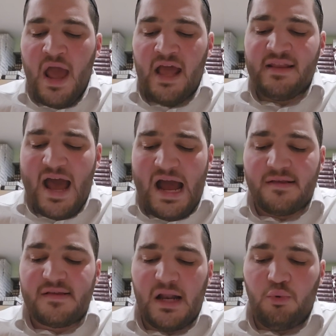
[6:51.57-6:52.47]
and
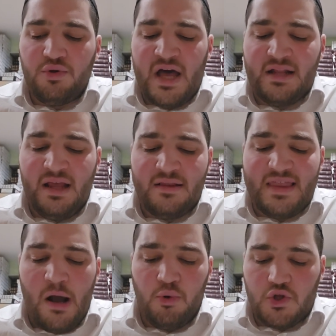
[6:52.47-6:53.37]
adds that I will not eat
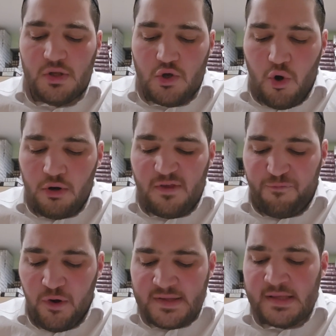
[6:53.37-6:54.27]
that which is yours,
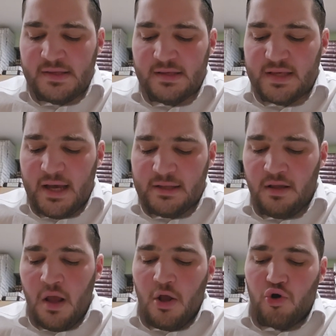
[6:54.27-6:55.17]
for instance, he
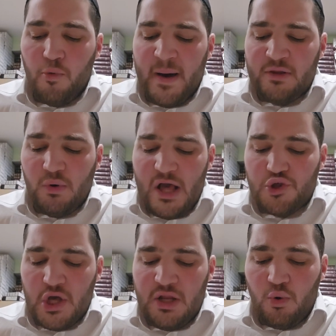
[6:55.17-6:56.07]
said, korban olah
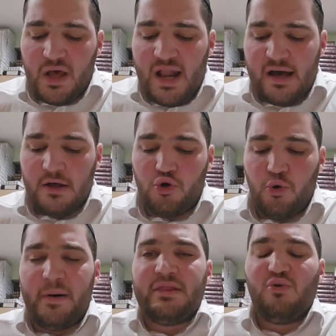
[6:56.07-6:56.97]
sheni ochelach, a
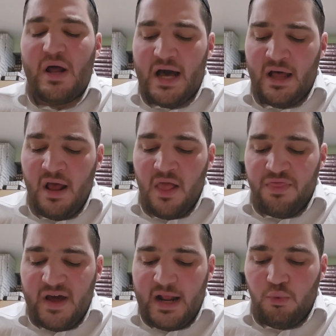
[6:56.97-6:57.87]
korban olah,
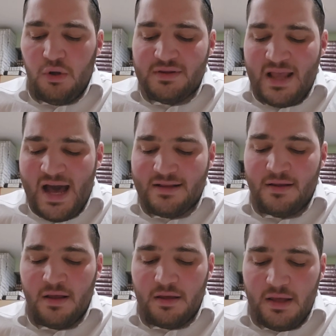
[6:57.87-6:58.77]
that I will
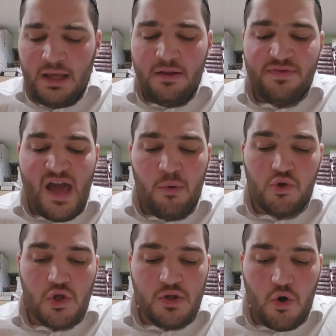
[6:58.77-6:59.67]
not eat that
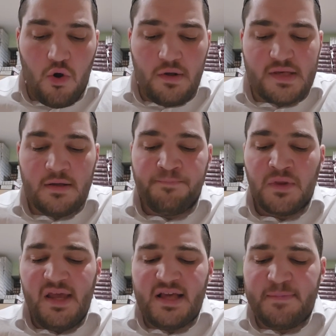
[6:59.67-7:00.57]
which is yours,
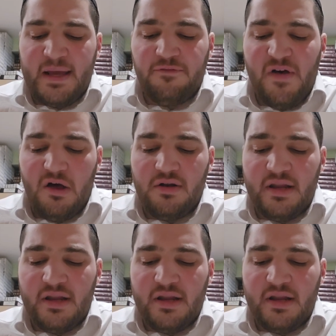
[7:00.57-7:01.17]
he has made a valid